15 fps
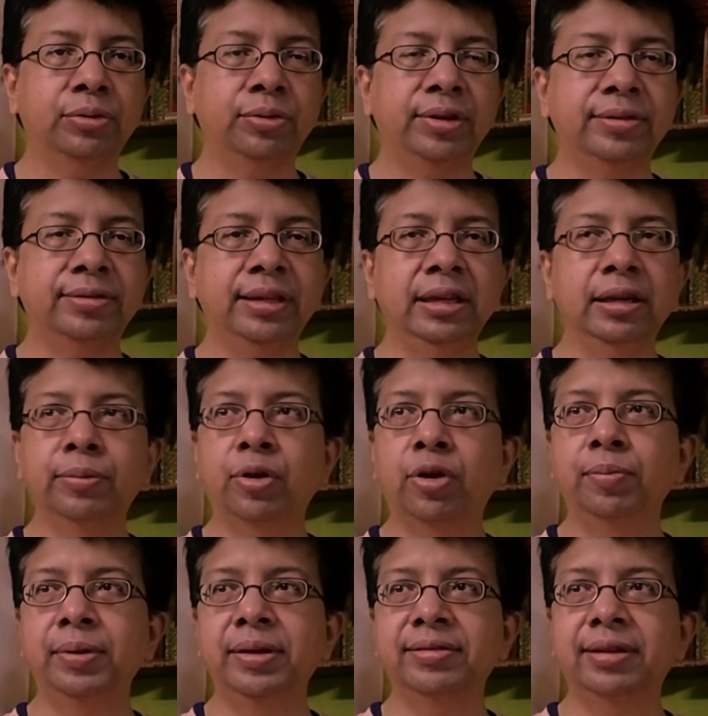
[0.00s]
So we are seeing a
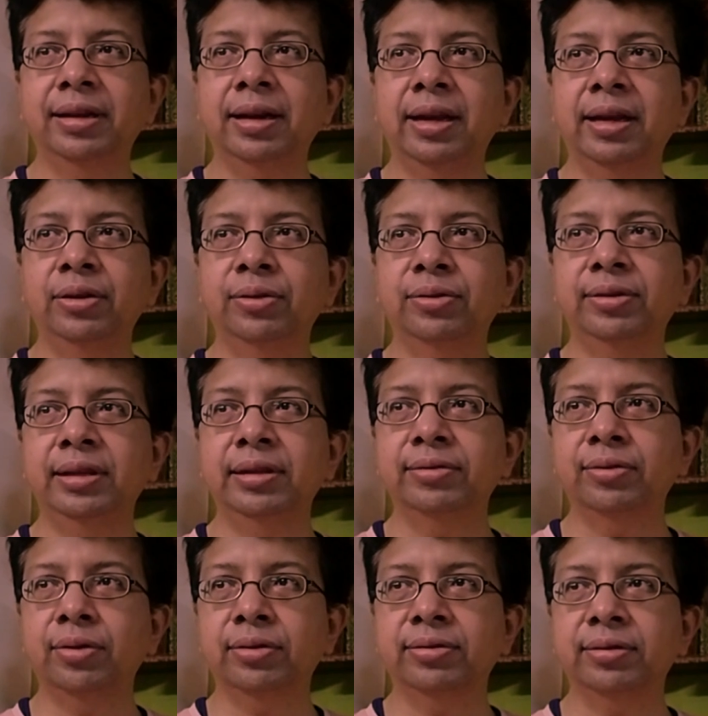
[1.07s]
broad-based decline. You're seeing
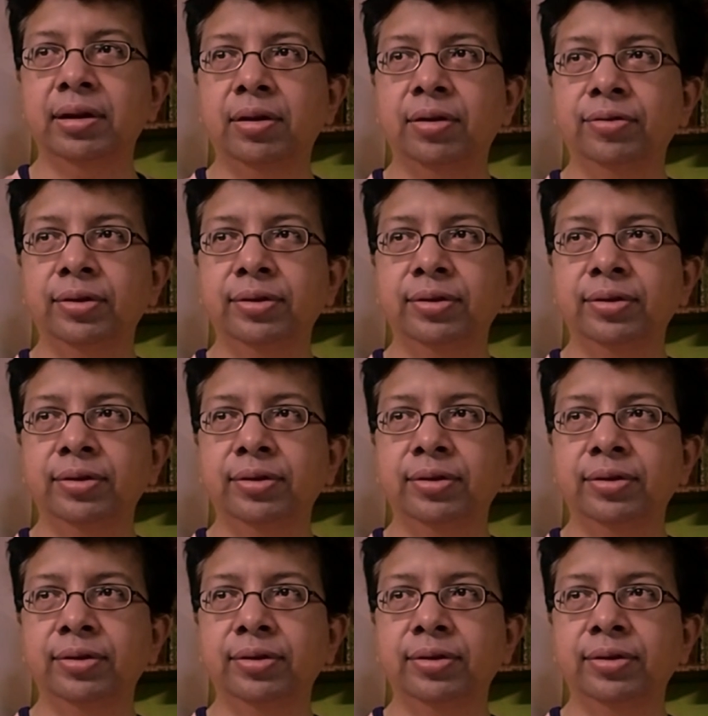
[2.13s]
stock sell-off.